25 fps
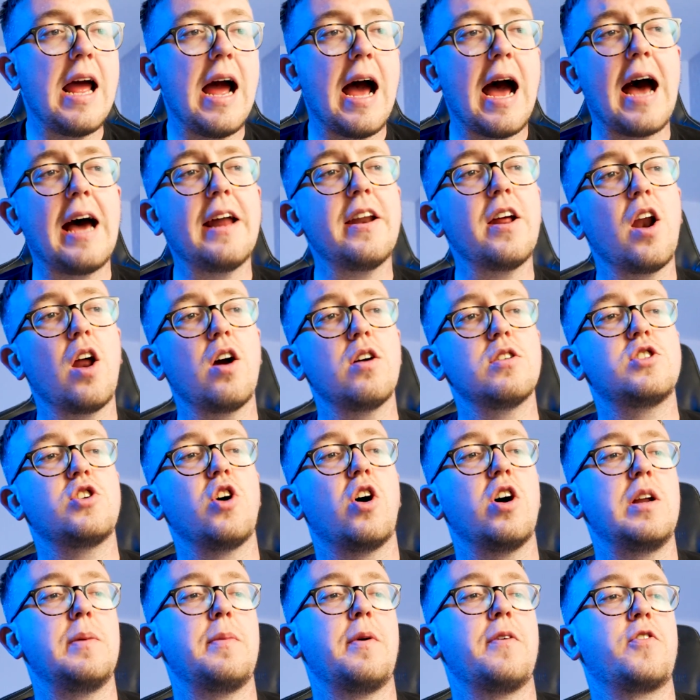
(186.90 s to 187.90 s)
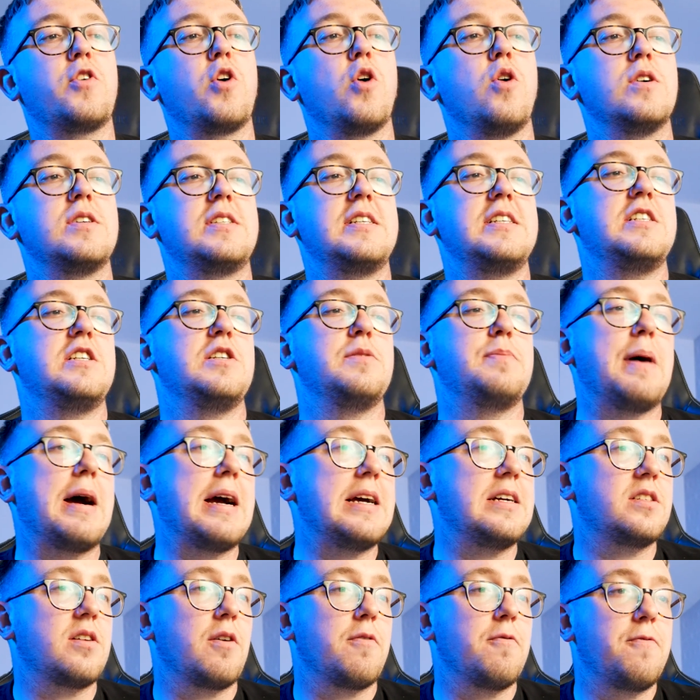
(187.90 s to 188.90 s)
And alongside him, of course, this is
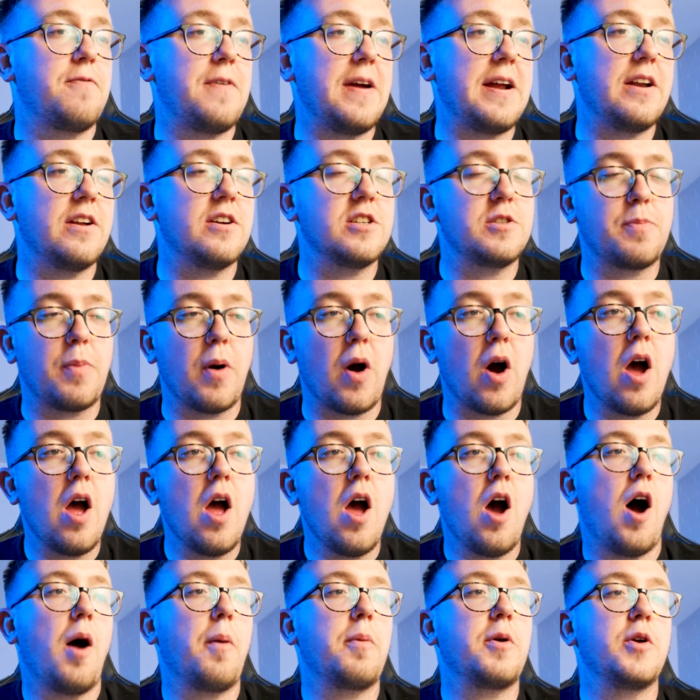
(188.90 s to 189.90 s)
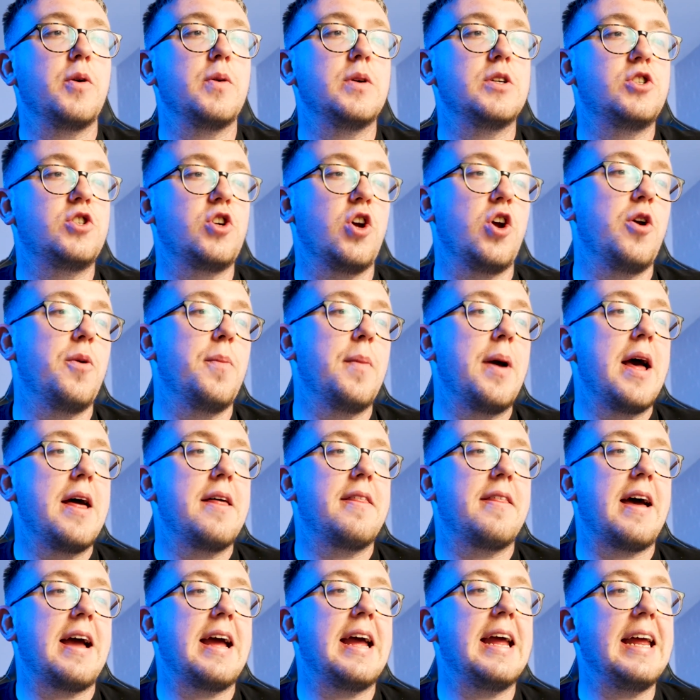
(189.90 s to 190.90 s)
based on fitness, but I'm going to assume
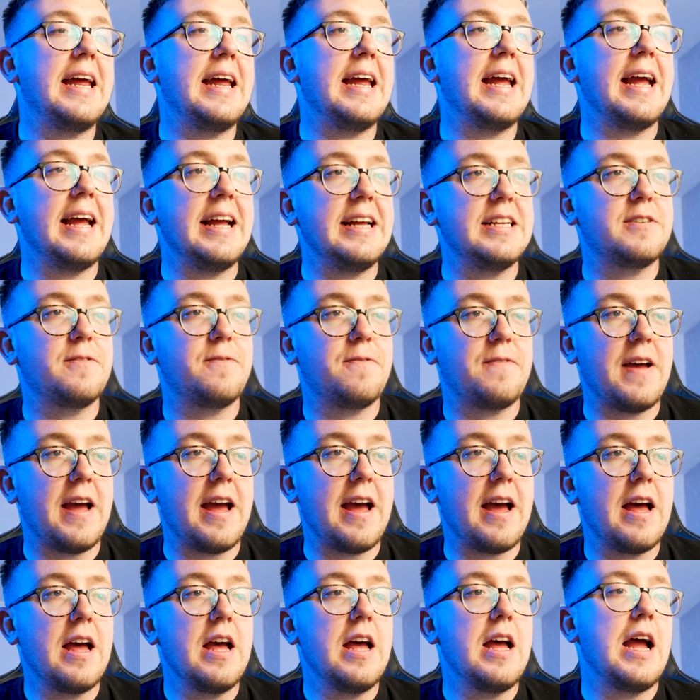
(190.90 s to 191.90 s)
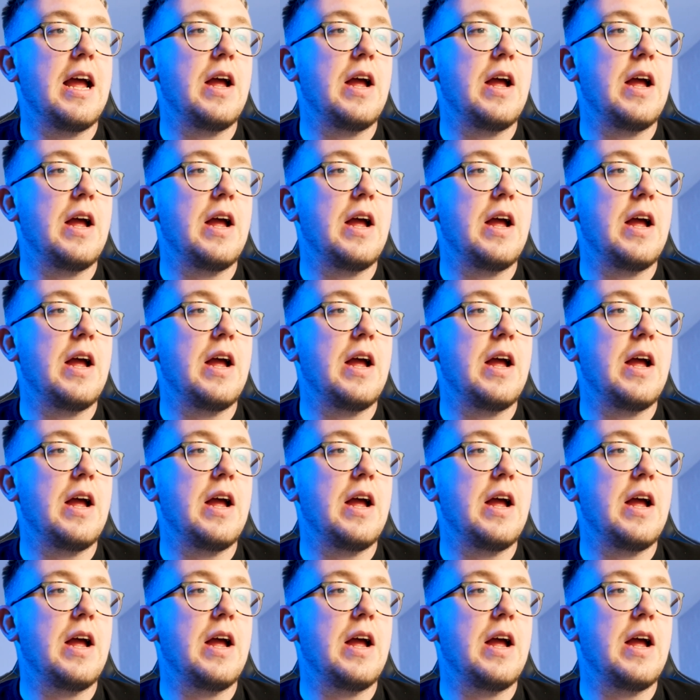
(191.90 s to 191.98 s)
that he is fit,